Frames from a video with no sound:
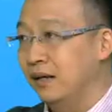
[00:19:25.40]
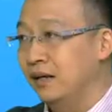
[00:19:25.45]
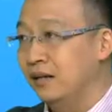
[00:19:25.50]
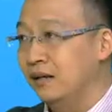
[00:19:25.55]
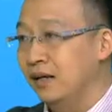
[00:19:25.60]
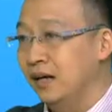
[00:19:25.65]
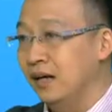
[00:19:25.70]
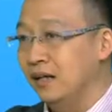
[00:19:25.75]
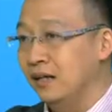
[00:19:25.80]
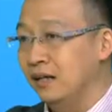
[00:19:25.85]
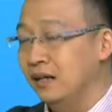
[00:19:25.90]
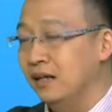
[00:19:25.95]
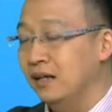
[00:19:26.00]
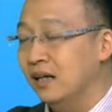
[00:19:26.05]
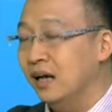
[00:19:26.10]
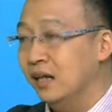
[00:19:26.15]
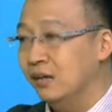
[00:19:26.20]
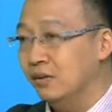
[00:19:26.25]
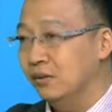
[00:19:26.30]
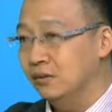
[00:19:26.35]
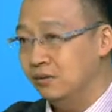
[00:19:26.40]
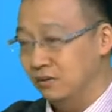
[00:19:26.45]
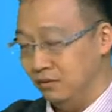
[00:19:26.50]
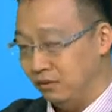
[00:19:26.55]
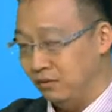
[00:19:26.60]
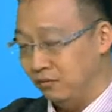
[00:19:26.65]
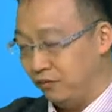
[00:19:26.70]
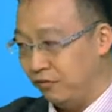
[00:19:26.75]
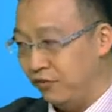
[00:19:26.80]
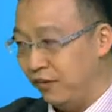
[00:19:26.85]
and then he got to
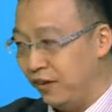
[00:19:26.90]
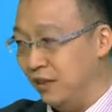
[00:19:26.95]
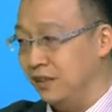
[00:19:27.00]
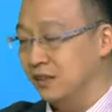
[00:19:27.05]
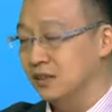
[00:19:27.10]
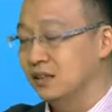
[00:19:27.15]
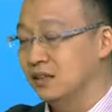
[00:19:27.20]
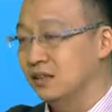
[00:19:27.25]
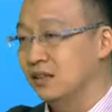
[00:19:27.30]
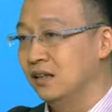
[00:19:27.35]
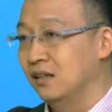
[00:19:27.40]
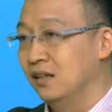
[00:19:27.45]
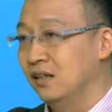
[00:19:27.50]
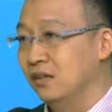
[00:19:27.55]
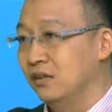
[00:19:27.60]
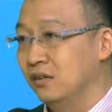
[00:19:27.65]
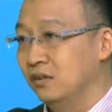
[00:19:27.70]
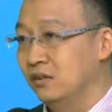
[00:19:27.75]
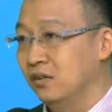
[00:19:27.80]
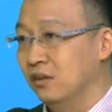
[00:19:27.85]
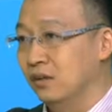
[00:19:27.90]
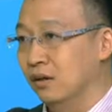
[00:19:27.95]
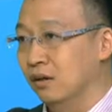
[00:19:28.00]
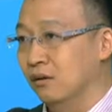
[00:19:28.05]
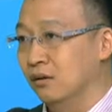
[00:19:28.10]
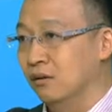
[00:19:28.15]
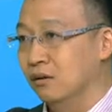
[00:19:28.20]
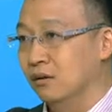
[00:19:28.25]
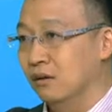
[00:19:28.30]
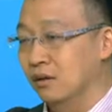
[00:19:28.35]
face,
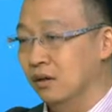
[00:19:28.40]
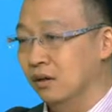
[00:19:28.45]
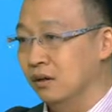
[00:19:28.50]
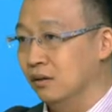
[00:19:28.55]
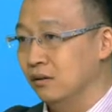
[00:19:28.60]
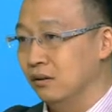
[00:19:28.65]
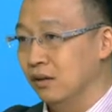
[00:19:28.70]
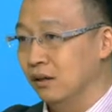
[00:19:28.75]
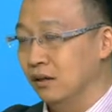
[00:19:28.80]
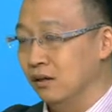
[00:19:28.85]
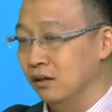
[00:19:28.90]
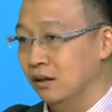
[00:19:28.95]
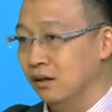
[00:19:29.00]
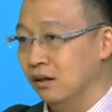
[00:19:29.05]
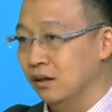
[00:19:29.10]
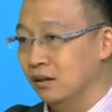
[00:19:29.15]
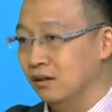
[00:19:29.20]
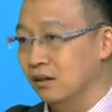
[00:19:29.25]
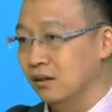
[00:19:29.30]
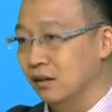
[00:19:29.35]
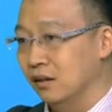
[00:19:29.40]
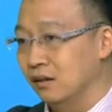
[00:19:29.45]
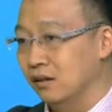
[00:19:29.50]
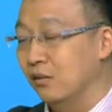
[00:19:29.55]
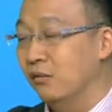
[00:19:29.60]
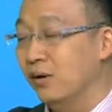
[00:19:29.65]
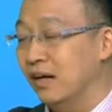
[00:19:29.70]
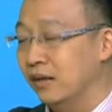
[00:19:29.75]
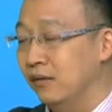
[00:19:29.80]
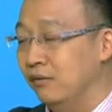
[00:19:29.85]

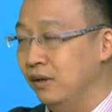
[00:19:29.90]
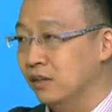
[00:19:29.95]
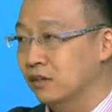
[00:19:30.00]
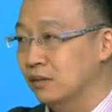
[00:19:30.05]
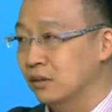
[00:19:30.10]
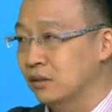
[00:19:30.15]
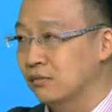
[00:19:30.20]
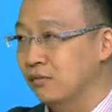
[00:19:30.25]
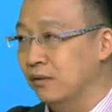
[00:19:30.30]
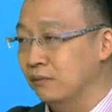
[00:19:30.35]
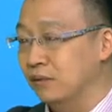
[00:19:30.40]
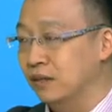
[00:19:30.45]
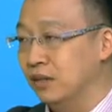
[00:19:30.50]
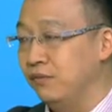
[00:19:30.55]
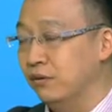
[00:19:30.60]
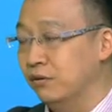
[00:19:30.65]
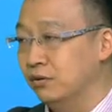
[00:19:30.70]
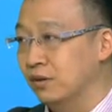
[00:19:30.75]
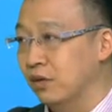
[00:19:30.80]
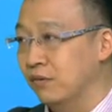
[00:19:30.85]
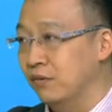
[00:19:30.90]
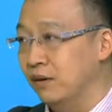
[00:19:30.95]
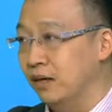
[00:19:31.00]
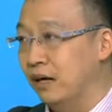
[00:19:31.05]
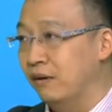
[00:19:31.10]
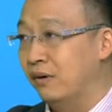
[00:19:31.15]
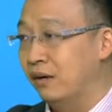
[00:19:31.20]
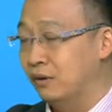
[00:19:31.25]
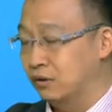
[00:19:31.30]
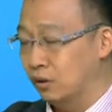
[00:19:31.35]
the regulations from civil servant
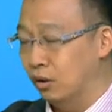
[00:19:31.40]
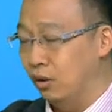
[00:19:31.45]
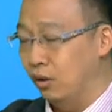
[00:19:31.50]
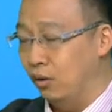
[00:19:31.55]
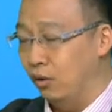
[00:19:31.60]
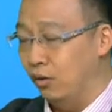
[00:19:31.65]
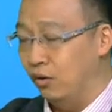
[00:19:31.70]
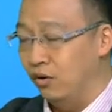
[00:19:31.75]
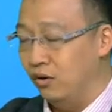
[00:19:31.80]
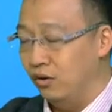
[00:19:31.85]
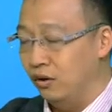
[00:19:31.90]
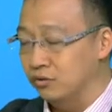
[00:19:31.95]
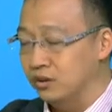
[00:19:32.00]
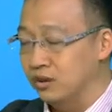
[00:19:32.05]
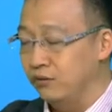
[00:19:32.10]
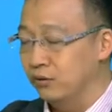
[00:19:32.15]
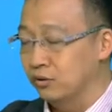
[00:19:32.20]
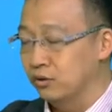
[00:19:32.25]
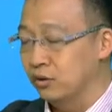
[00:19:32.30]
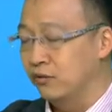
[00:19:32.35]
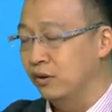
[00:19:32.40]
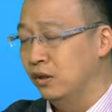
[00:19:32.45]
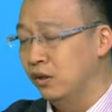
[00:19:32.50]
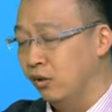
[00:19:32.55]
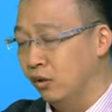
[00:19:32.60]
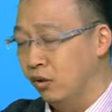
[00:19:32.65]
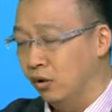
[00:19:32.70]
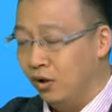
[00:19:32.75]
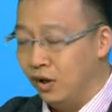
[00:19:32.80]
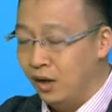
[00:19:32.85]
as well as the law of civil servant
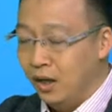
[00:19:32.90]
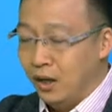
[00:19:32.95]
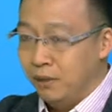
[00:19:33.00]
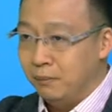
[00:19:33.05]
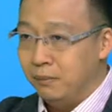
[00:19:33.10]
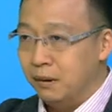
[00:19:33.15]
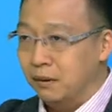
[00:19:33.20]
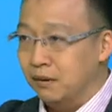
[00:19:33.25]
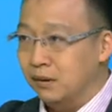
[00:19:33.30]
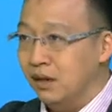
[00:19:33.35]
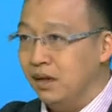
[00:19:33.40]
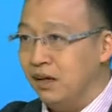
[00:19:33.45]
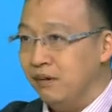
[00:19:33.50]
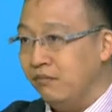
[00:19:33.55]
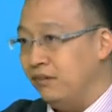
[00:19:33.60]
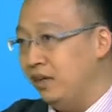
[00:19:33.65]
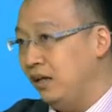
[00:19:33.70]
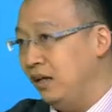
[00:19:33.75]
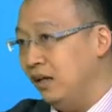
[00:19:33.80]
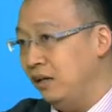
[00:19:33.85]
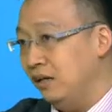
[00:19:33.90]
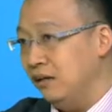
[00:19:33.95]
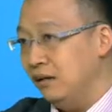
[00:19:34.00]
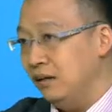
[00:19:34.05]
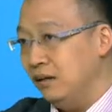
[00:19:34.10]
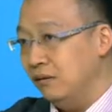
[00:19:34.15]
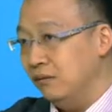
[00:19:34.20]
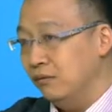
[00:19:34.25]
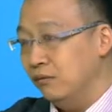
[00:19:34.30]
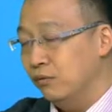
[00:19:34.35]
law. But if
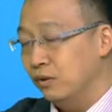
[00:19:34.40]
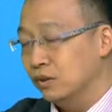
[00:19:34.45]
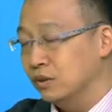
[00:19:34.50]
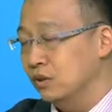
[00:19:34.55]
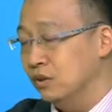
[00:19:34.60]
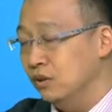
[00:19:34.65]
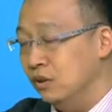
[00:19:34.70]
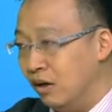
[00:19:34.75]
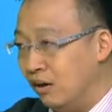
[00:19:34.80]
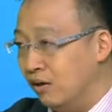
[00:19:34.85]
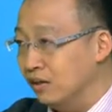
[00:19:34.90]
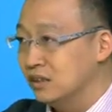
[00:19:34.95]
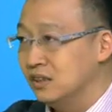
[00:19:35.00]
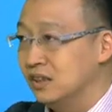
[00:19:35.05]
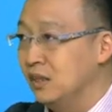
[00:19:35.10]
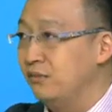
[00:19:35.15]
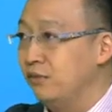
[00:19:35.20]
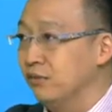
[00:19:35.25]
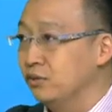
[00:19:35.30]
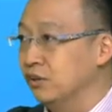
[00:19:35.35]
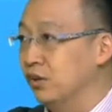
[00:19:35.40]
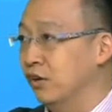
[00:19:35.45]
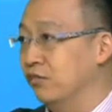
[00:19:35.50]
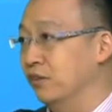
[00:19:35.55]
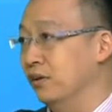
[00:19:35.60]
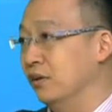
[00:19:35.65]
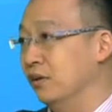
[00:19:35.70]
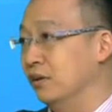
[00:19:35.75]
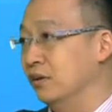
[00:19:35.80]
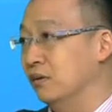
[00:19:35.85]
he was not civil
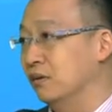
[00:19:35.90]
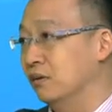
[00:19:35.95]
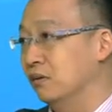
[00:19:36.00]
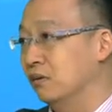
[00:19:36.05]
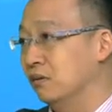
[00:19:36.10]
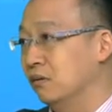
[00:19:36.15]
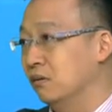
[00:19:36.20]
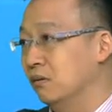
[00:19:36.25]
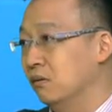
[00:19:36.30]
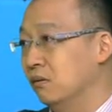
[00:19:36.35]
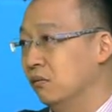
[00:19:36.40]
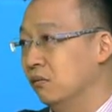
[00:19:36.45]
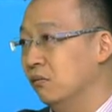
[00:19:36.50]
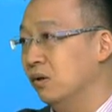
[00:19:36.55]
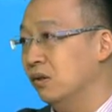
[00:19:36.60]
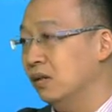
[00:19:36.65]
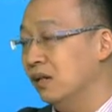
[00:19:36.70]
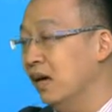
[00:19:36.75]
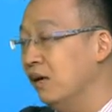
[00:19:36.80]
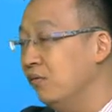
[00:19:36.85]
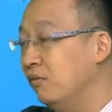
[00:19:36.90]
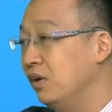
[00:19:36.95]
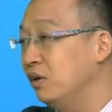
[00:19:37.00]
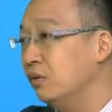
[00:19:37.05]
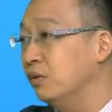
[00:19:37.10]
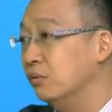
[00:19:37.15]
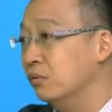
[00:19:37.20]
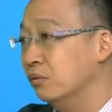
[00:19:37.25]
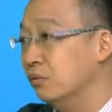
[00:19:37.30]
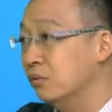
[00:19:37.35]
servant, what can we
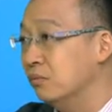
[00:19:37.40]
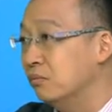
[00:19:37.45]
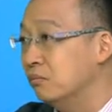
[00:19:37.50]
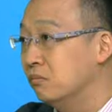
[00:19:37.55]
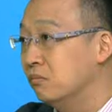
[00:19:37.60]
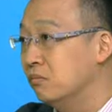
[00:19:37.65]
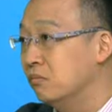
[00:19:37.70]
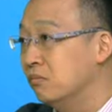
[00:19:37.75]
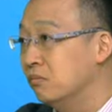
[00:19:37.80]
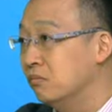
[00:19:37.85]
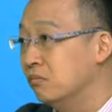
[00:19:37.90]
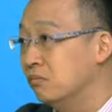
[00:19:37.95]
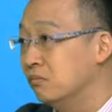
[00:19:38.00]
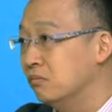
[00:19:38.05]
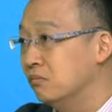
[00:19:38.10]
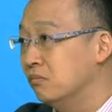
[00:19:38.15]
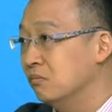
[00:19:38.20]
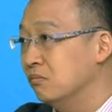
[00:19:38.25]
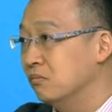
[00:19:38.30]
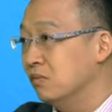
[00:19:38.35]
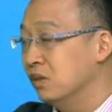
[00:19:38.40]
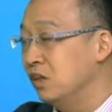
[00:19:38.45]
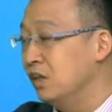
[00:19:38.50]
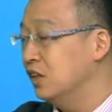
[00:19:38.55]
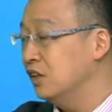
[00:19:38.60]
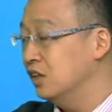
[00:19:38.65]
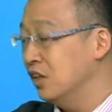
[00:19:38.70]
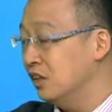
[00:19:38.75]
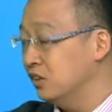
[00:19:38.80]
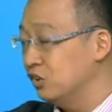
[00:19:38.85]
do?
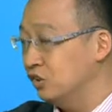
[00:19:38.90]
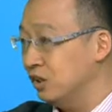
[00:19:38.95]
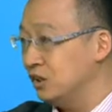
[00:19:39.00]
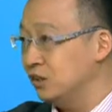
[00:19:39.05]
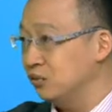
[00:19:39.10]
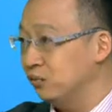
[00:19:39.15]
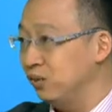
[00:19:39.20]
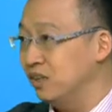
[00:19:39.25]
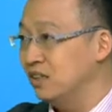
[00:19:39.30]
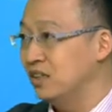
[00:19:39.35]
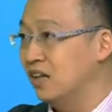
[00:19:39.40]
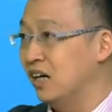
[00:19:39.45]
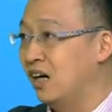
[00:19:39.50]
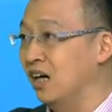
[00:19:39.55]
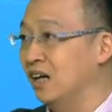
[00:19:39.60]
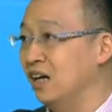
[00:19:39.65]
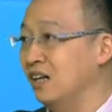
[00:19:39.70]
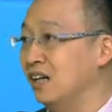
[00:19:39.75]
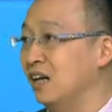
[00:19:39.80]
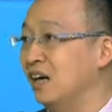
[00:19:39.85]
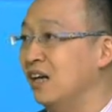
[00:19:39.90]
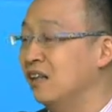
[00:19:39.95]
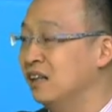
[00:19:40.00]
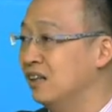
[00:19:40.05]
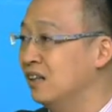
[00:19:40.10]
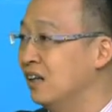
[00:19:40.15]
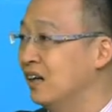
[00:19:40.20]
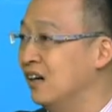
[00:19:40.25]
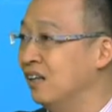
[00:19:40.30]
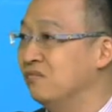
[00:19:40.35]
He can just resign,
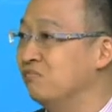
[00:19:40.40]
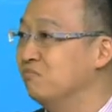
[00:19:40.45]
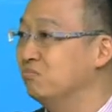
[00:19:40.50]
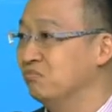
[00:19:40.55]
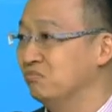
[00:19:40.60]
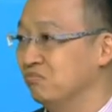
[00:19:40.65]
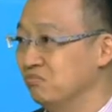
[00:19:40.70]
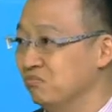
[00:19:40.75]
and then